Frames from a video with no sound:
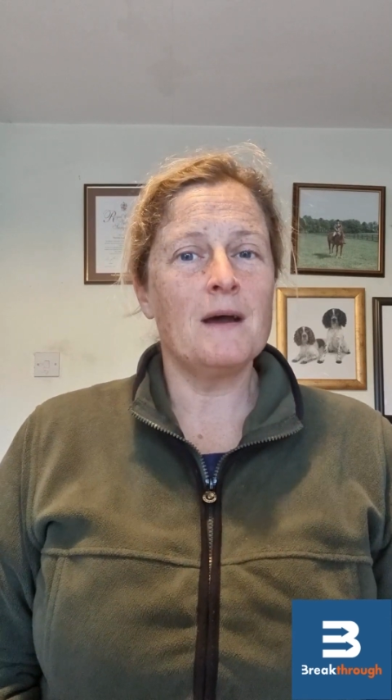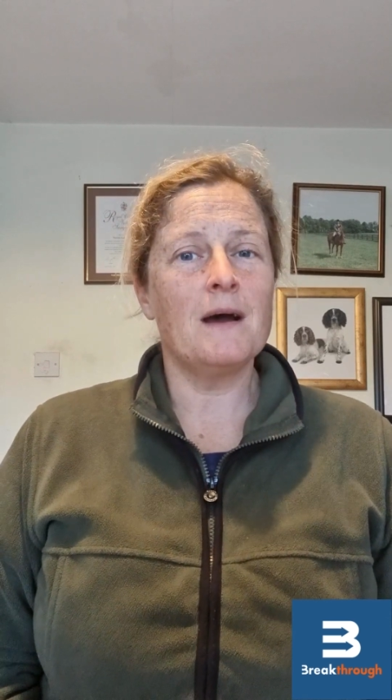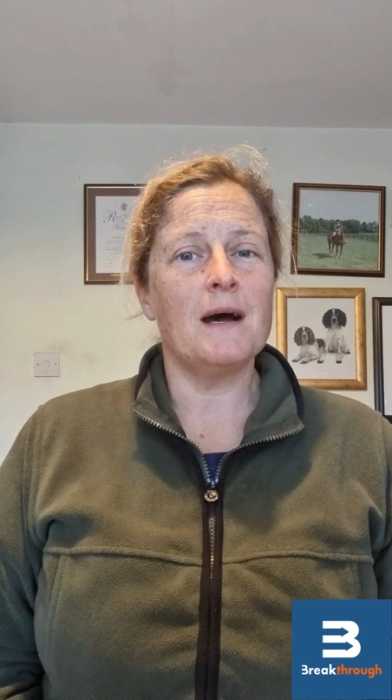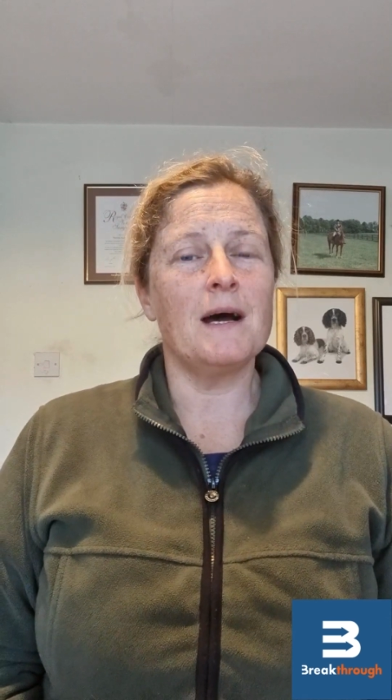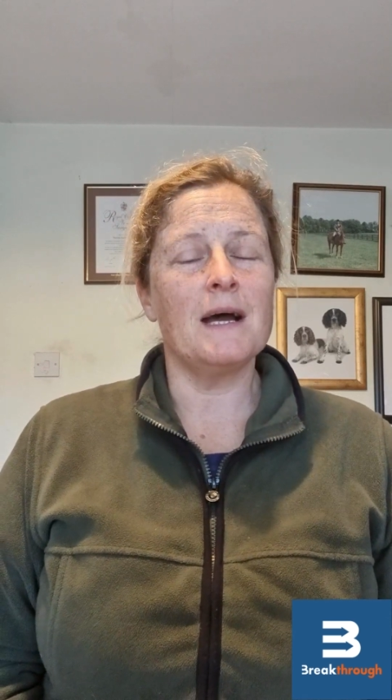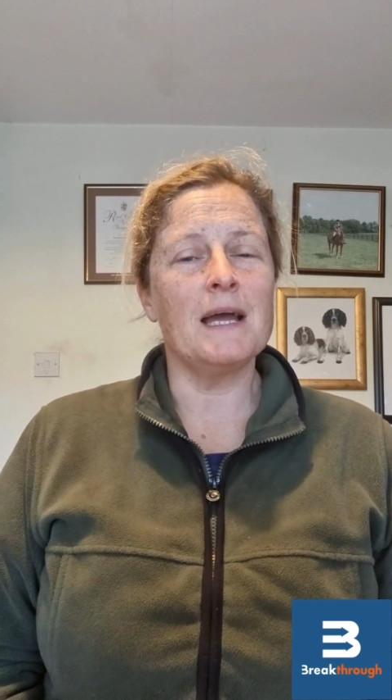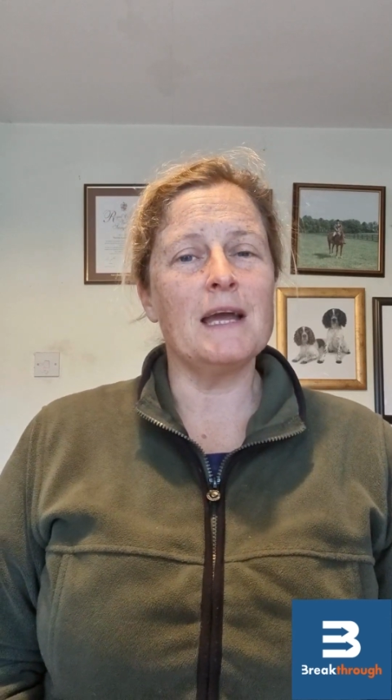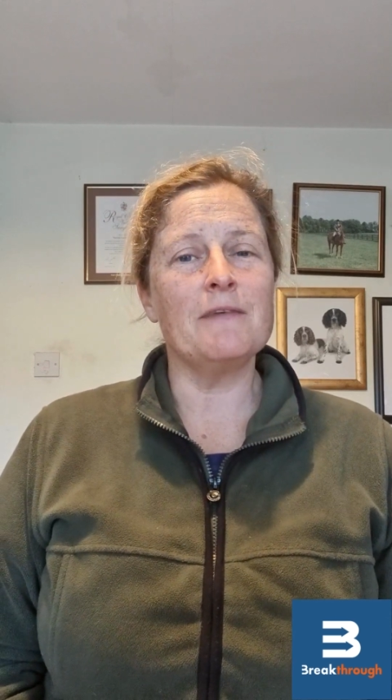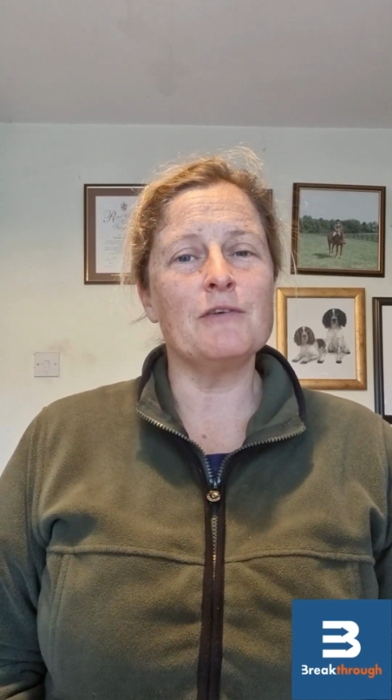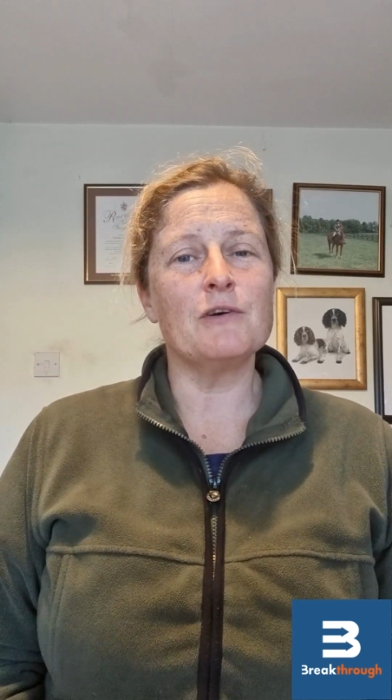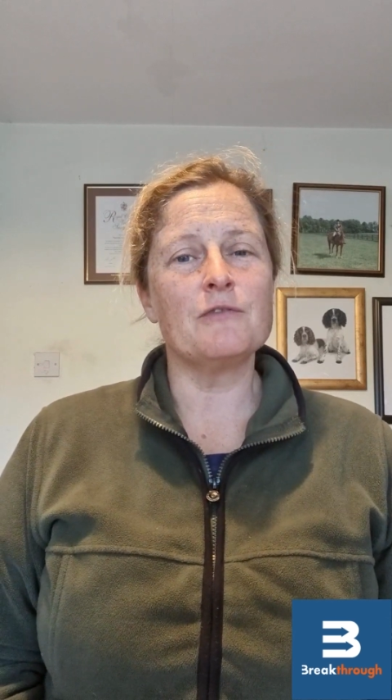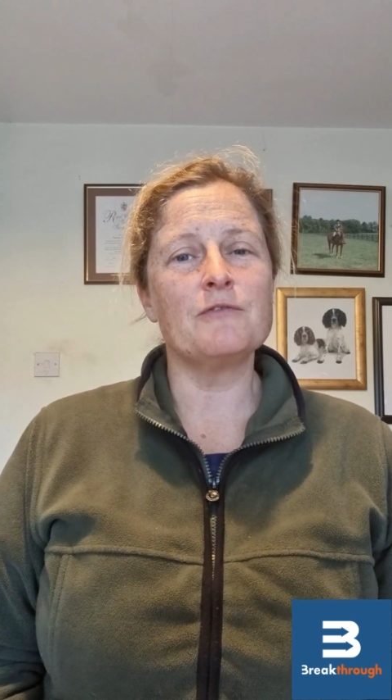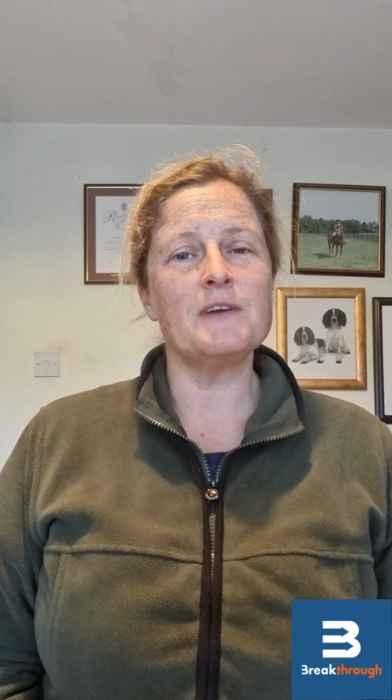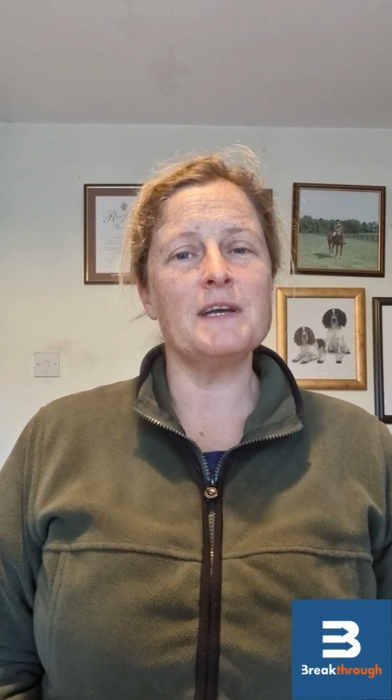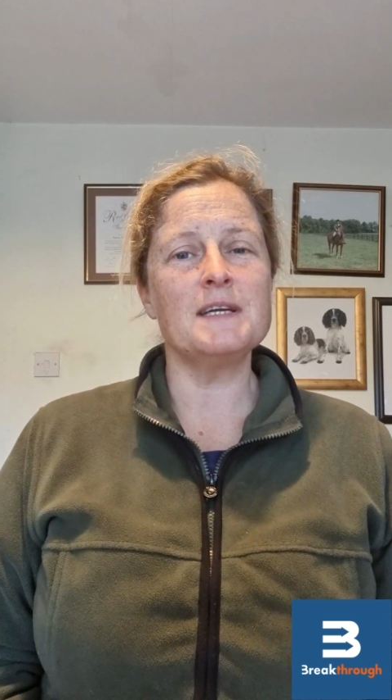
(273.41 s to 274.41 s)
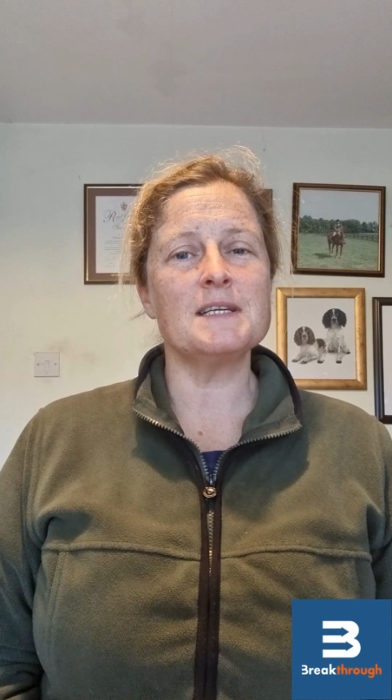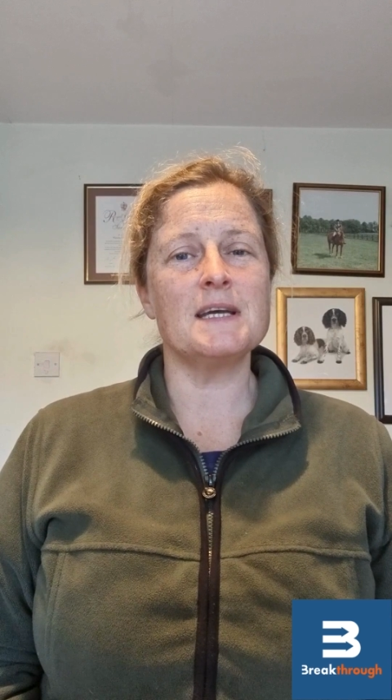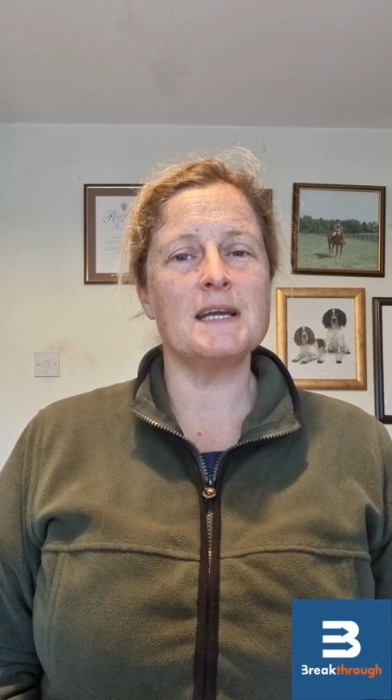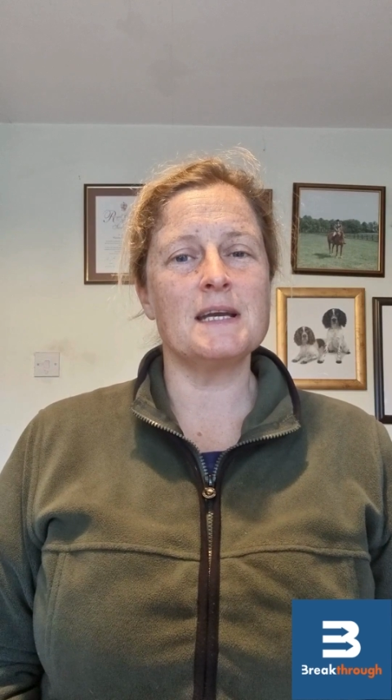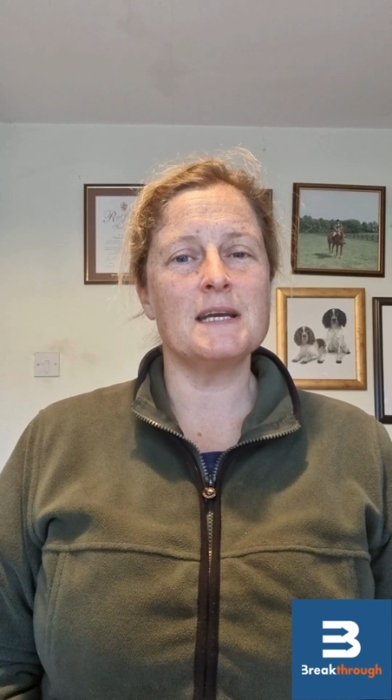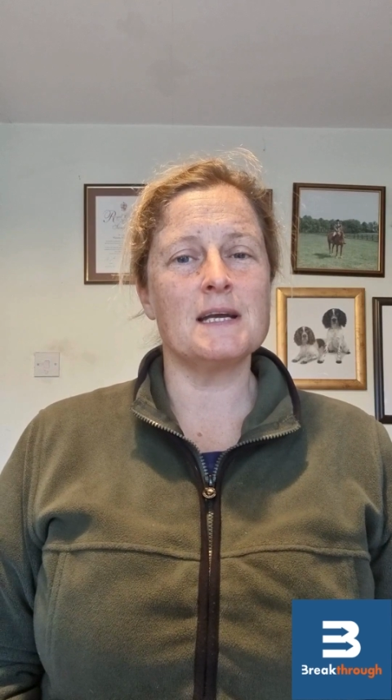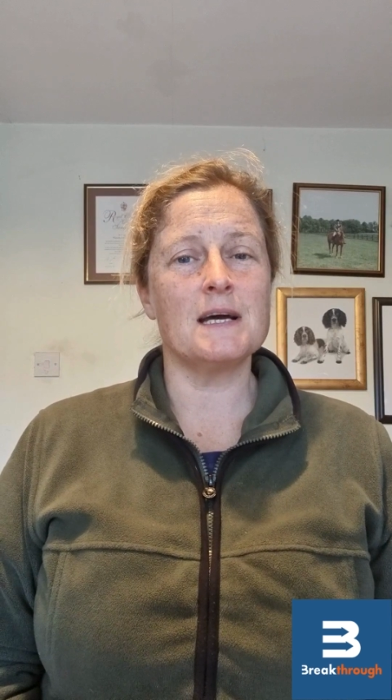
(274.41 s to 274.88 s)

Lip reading: if you're feeding